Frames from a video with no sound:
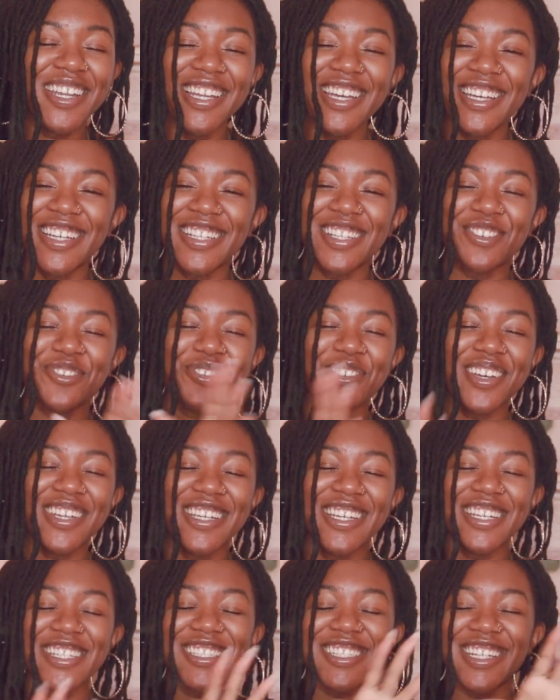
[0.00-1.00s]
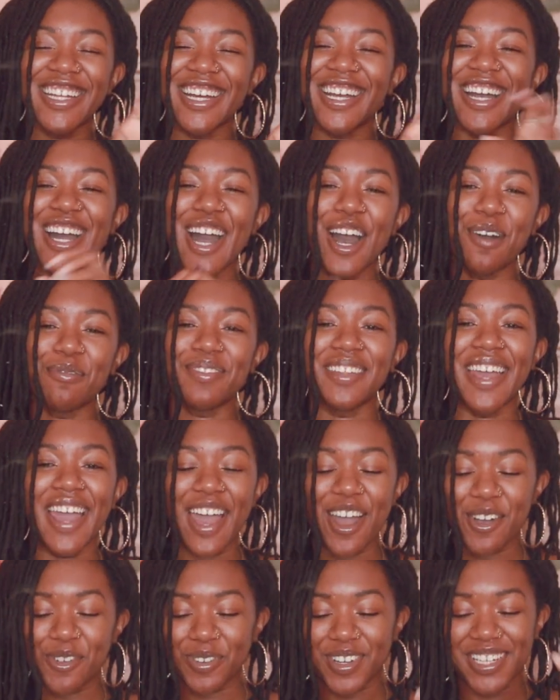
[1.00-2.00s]
need you to calm
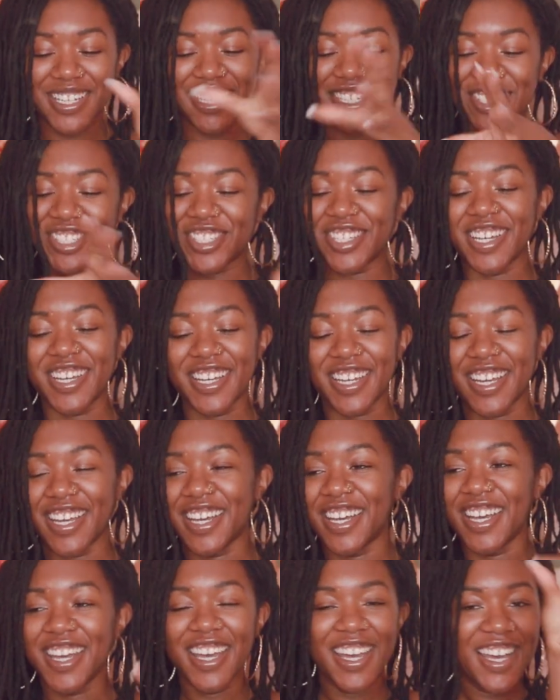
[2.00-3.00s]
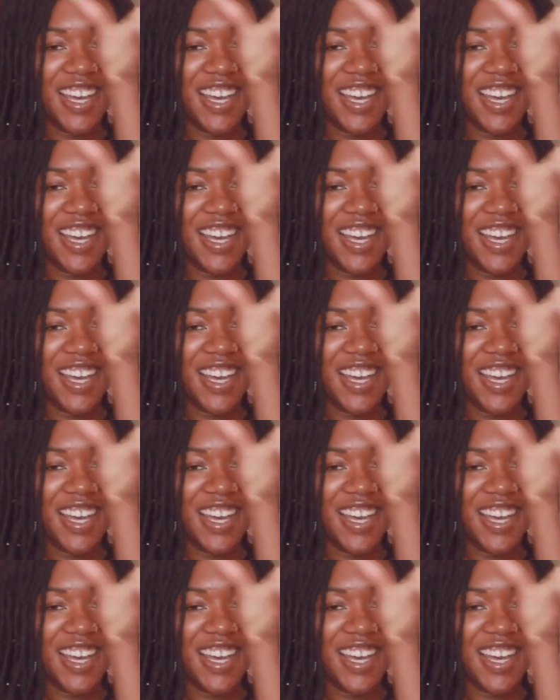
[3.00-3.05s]
down. We need you to